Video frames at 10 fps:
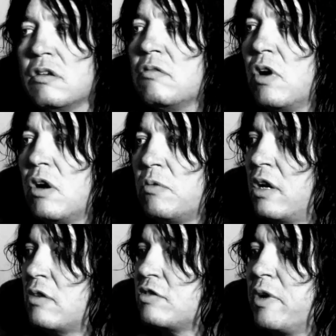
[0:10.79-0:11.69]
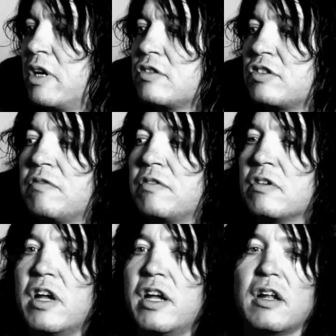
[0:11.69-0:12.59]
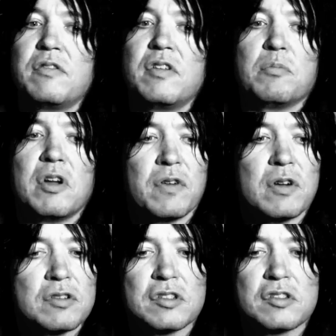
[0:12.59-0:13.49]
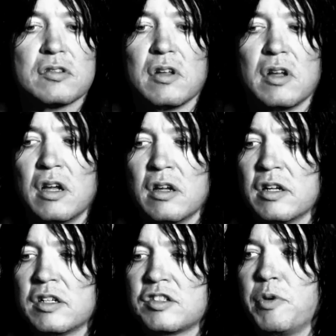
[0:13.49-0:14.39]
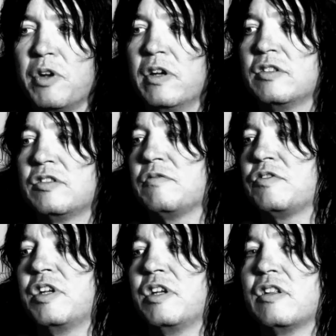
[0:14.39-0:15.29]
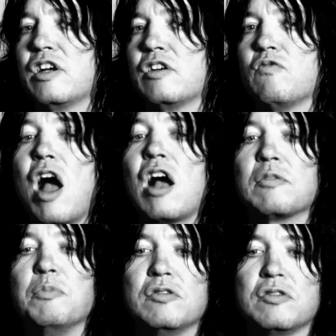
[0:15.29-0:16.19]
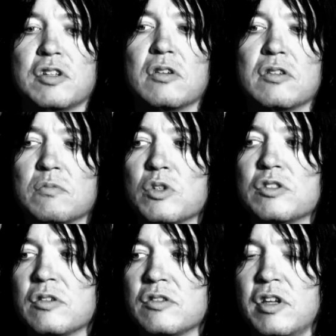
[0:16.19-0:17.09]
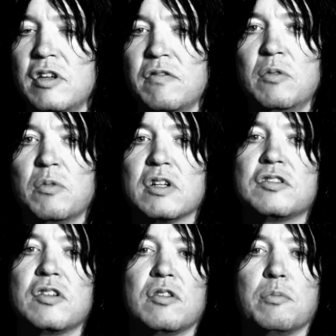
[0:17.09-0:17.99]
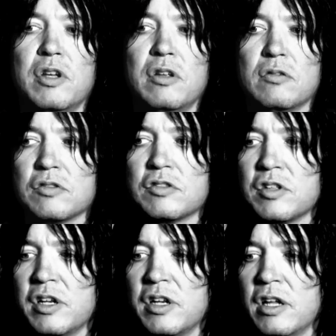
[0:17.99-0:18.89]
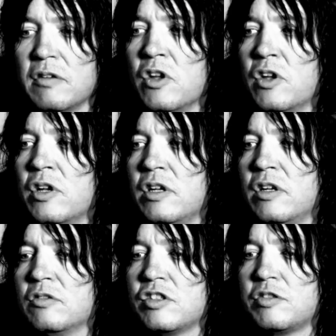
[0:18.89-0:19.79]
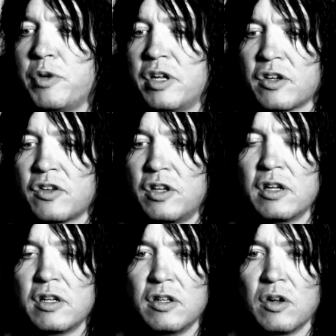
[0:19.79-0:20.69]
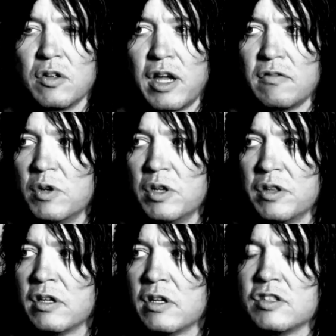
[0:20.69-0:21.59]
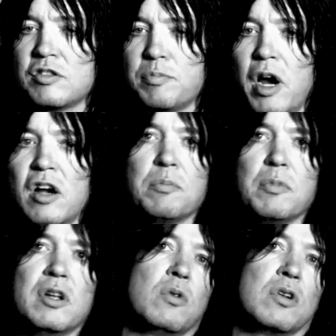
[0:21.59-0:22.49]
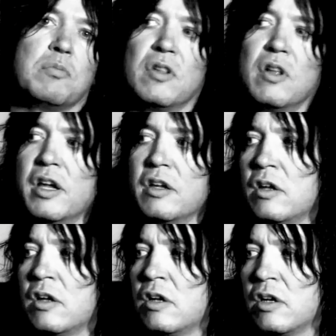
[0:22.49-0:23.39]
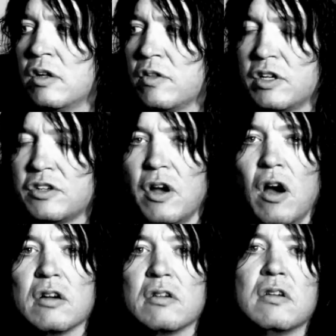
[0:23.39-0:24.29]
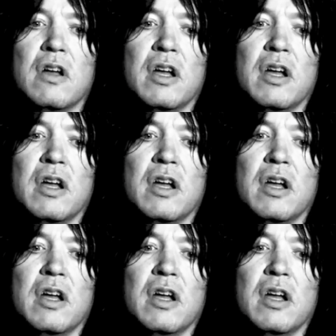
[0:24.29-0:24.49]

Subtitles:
Well, when I was about 7 or 8, I think my first experience of seeing like rock music was on TV when I saw the Beatles. And then, you know, just being a kid, you know, that really inspired me to want to play the guitar.